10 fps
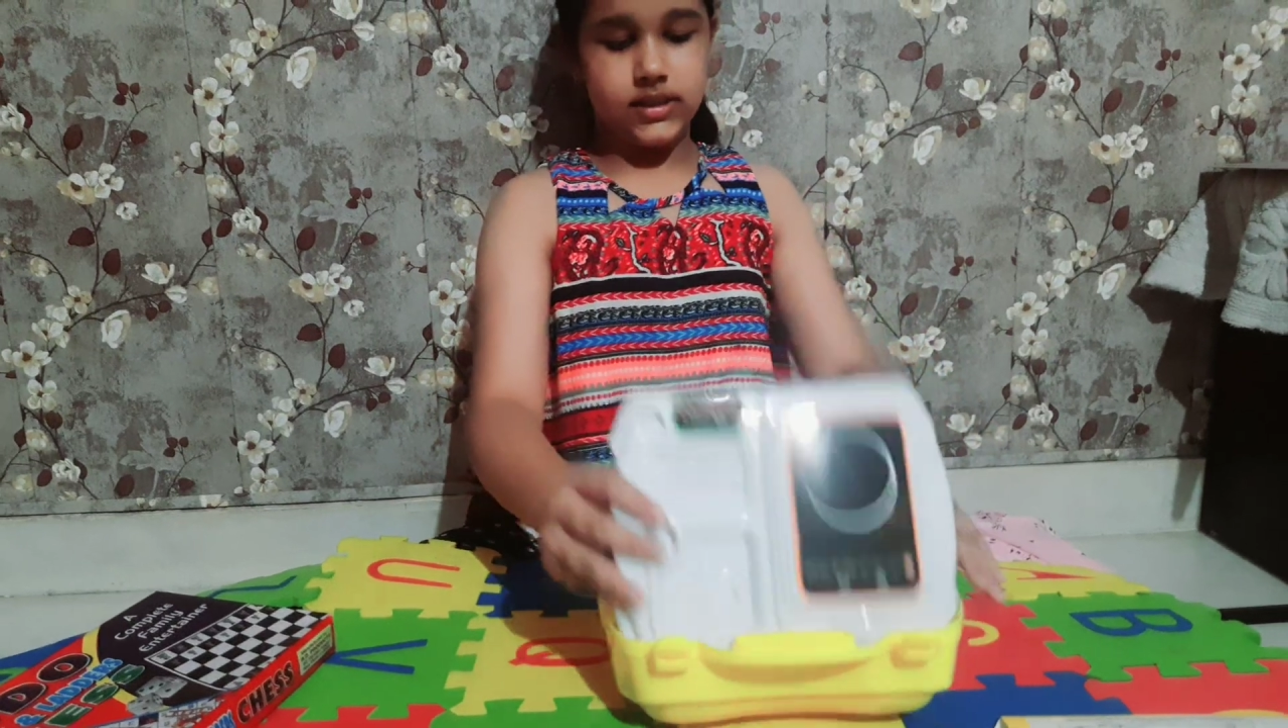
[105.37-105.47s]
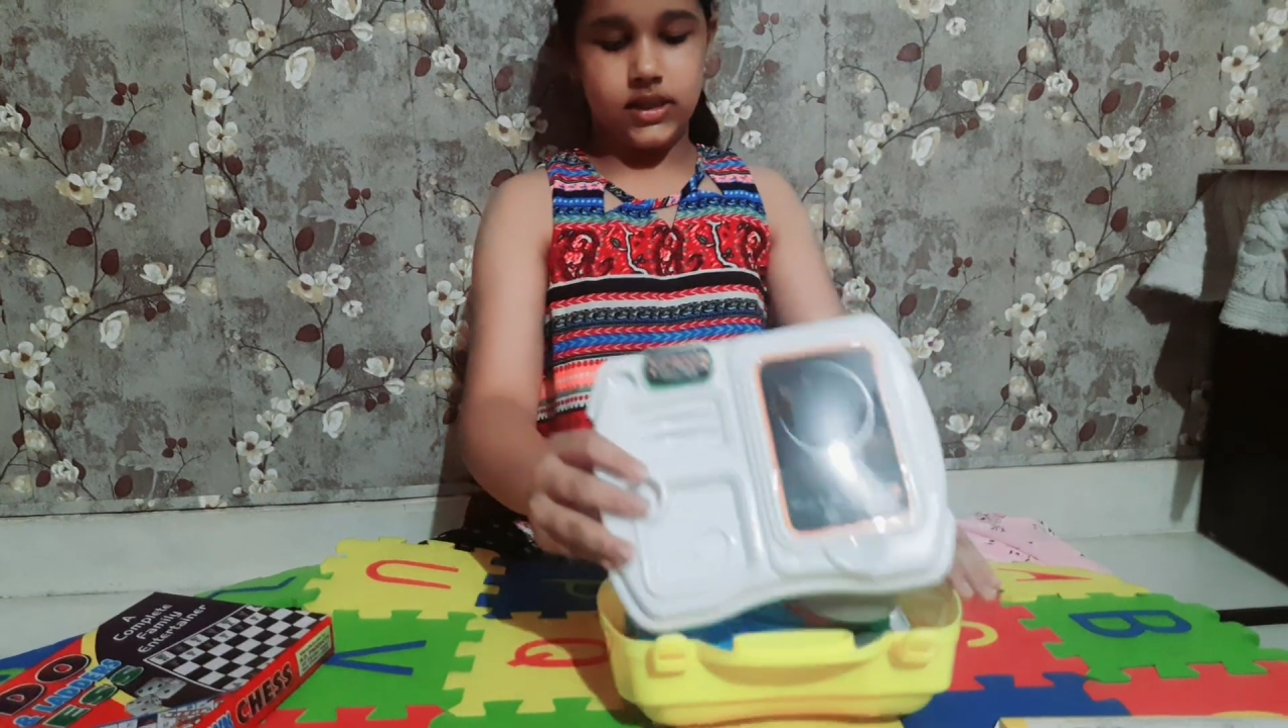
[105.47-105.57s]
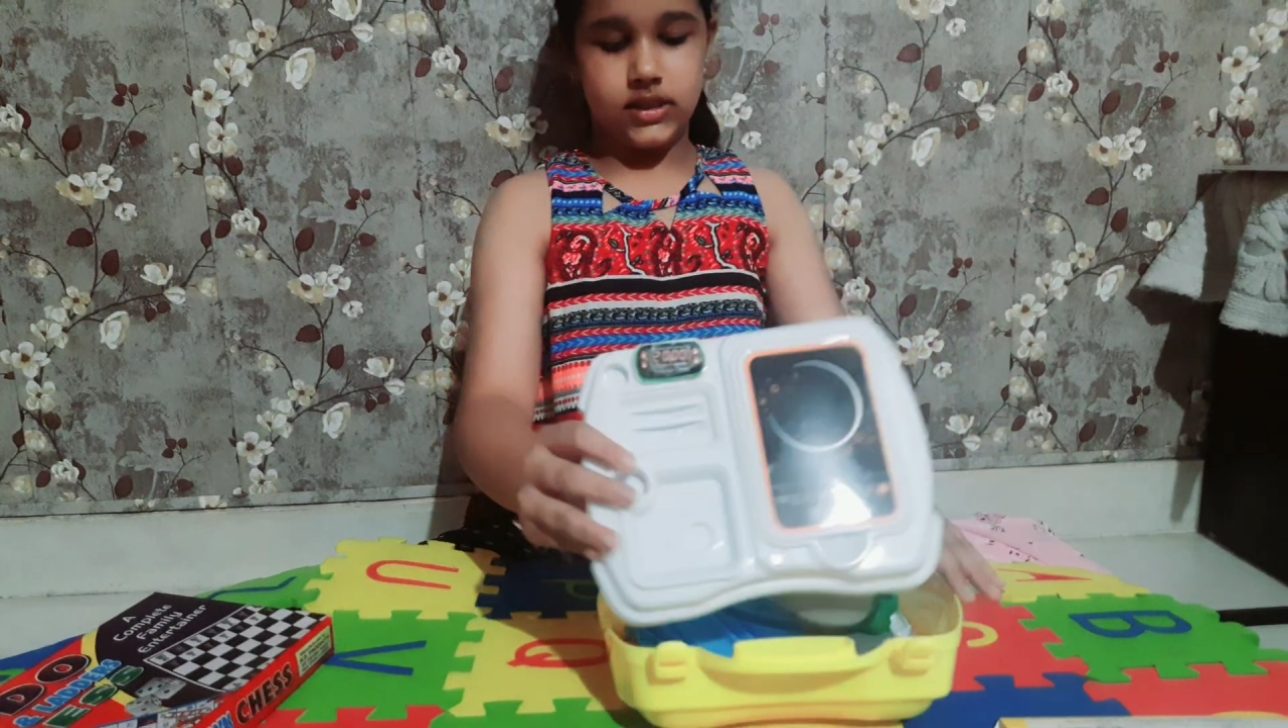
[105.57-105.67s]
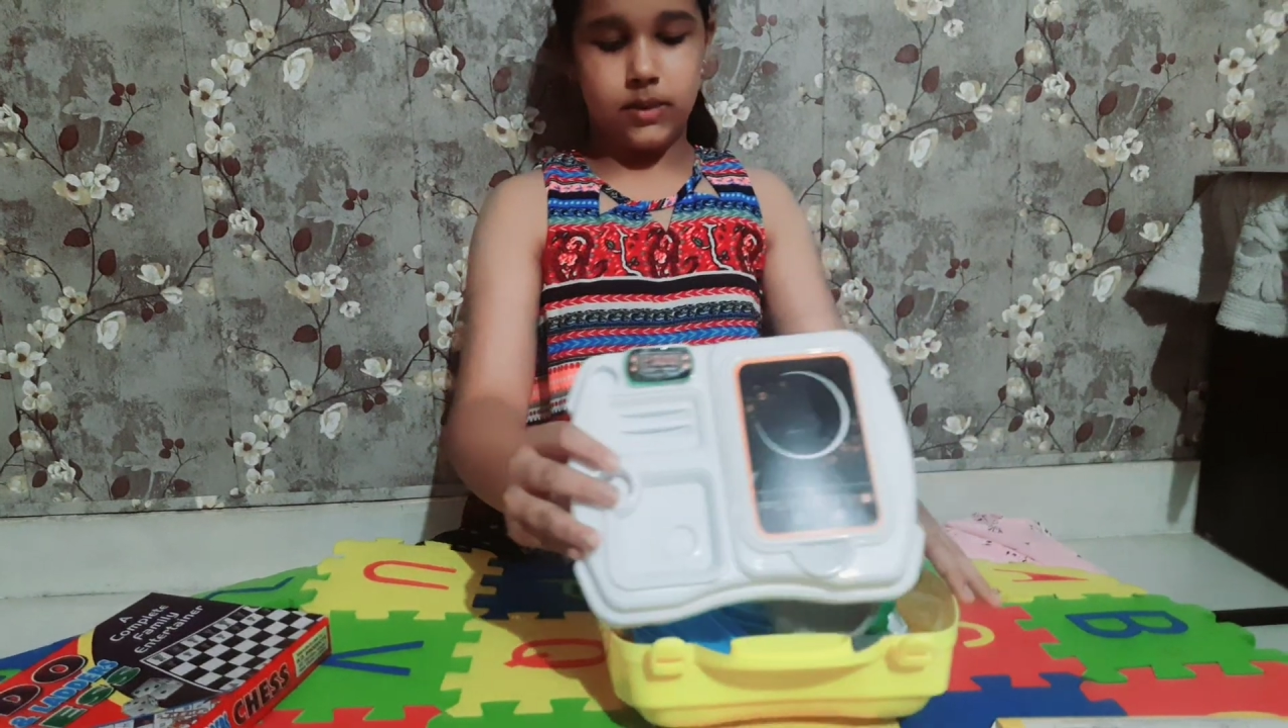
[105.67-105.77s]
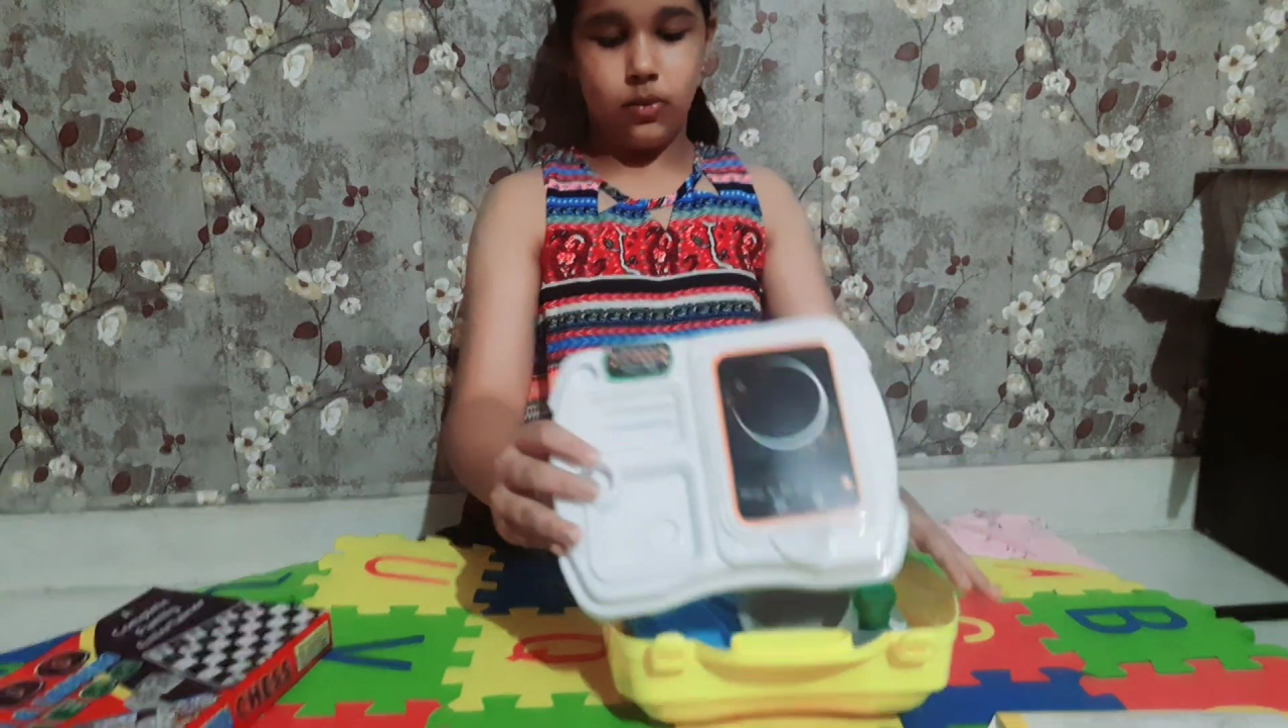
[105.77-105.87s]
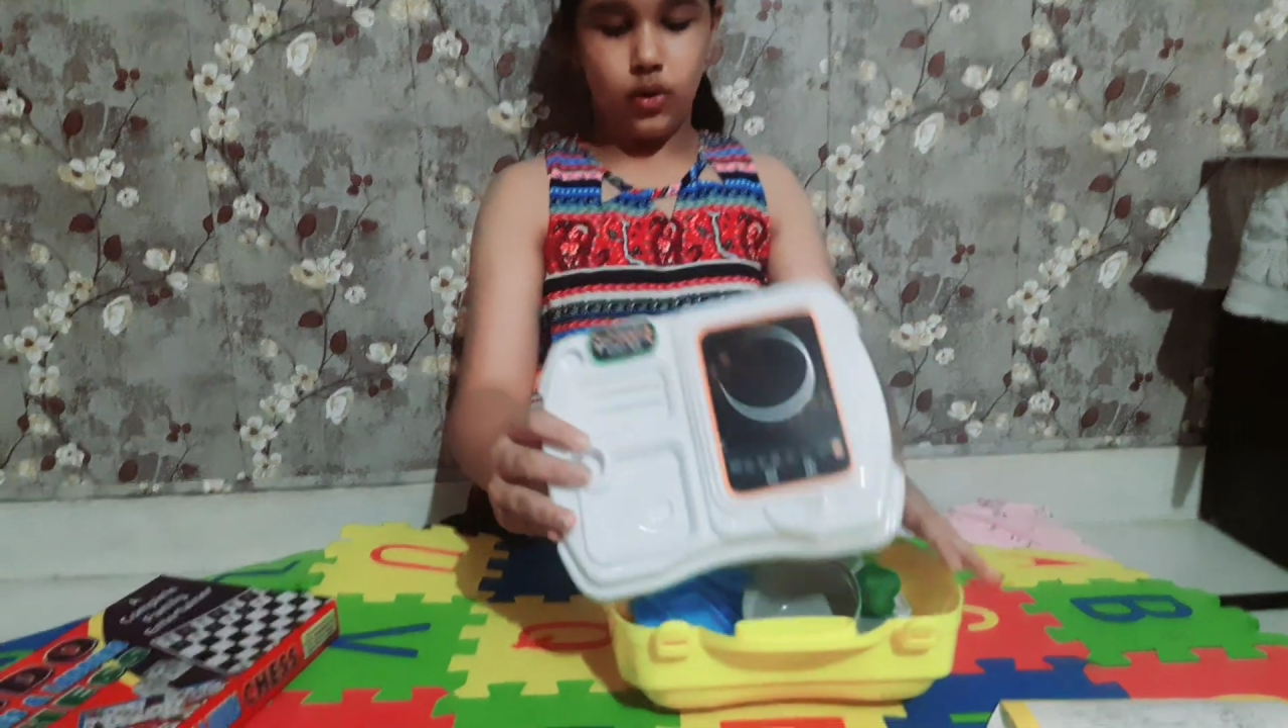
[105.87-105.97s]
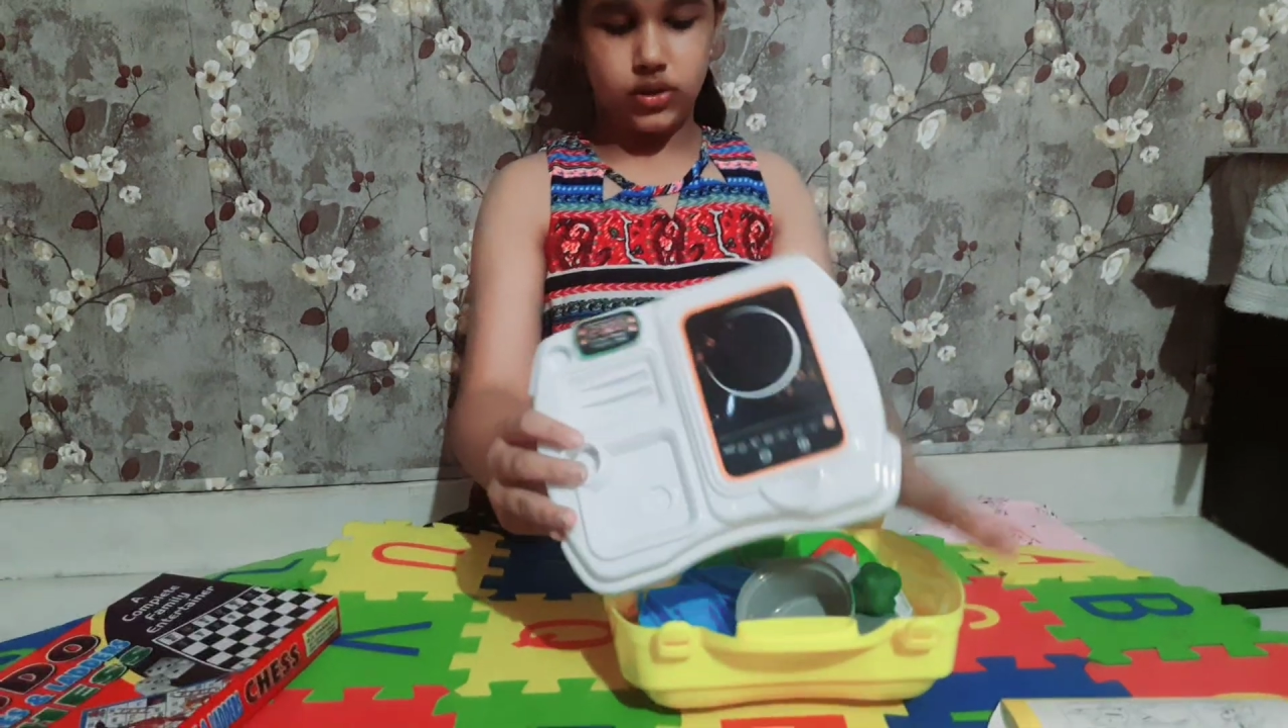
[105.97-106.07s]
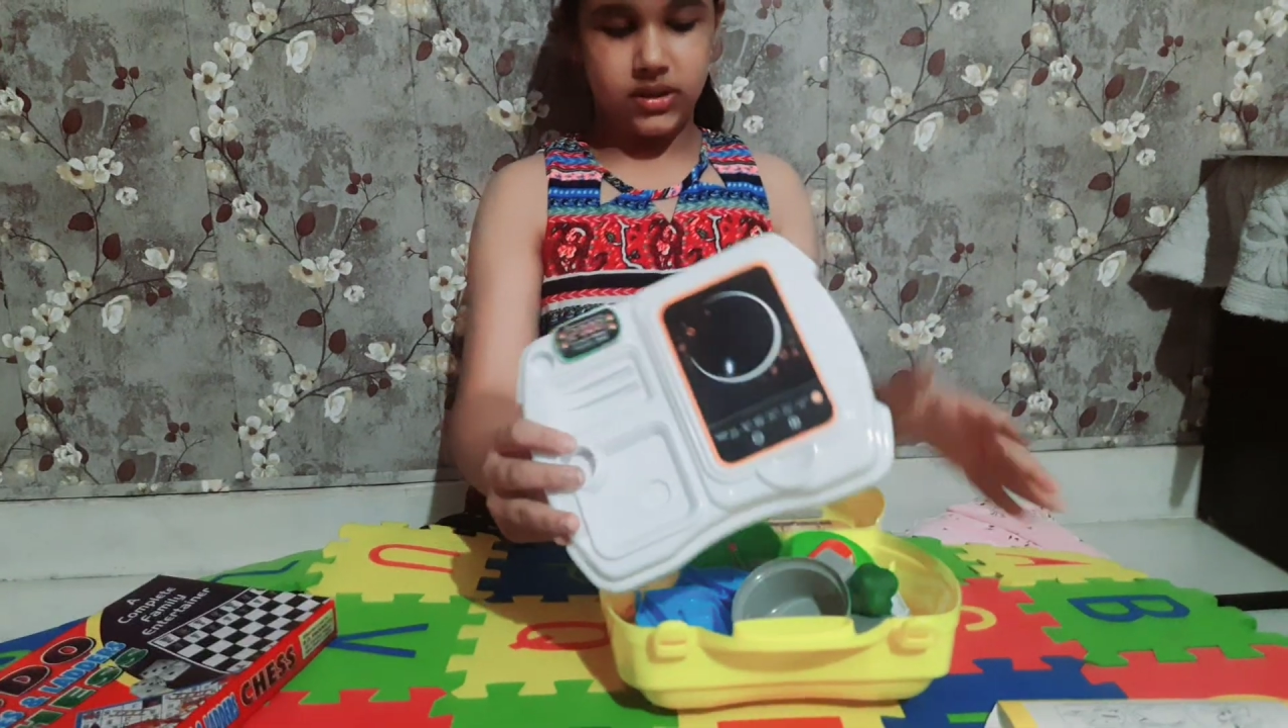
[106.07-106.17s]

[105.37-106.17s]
is the most